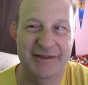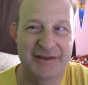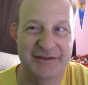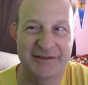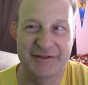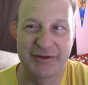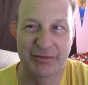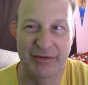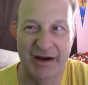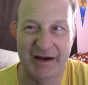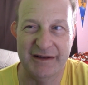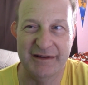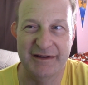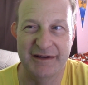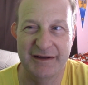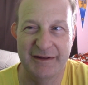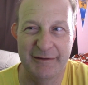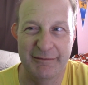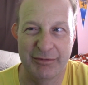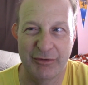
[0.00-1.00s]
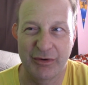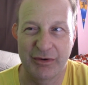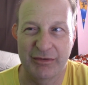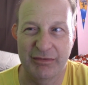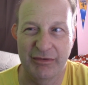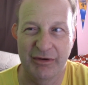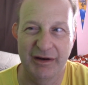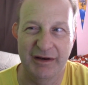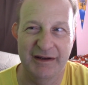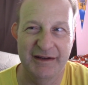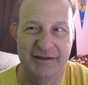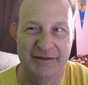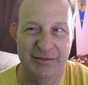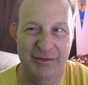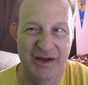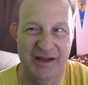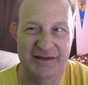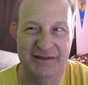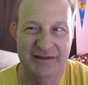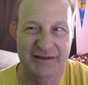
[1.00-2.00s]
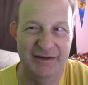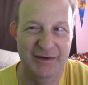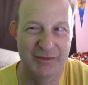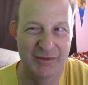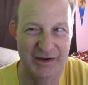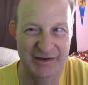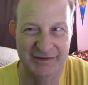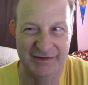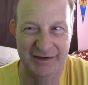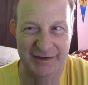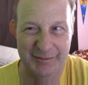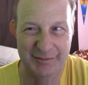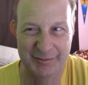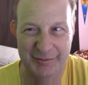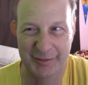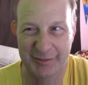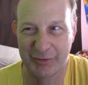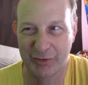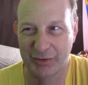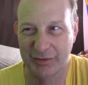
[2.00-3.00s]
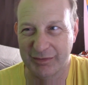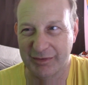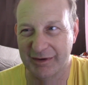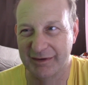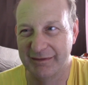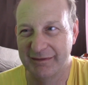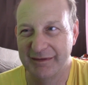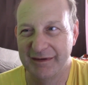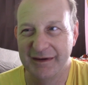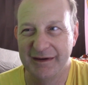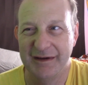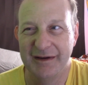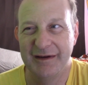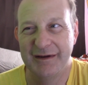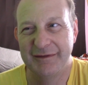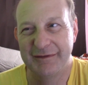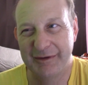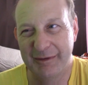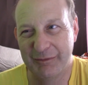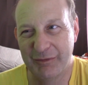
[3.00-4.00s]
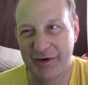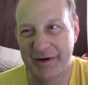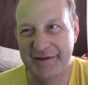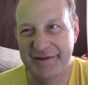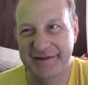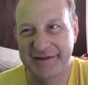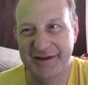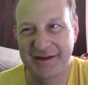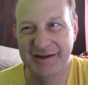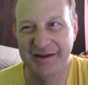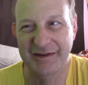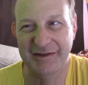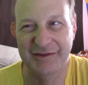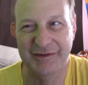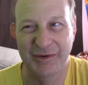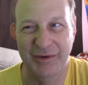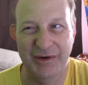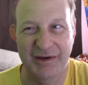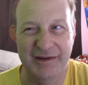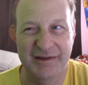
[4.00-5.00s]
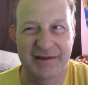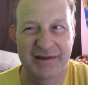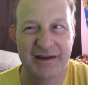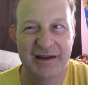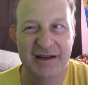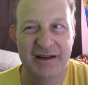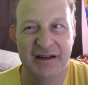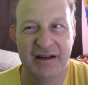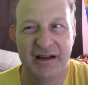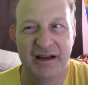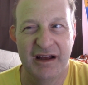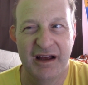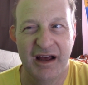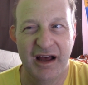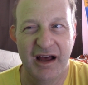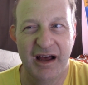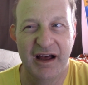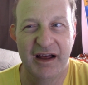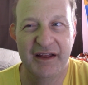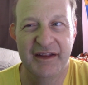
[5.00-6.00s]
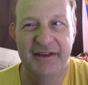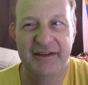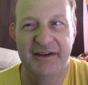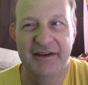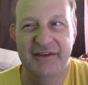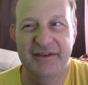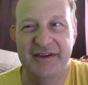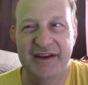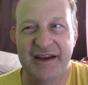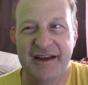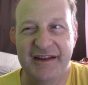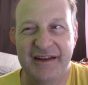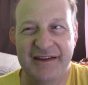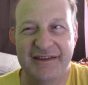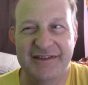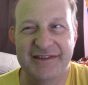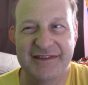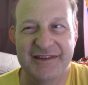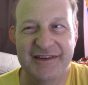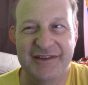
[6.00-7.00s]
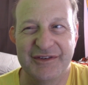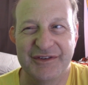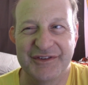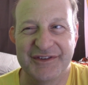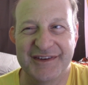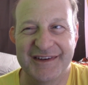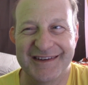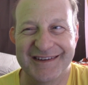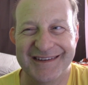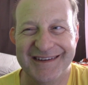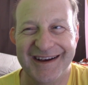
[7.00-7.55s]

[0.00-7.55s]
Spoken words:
He's directly the Borg one. He's Wesley the Borg one from one of the Sillian stories. Okay, that's interesting.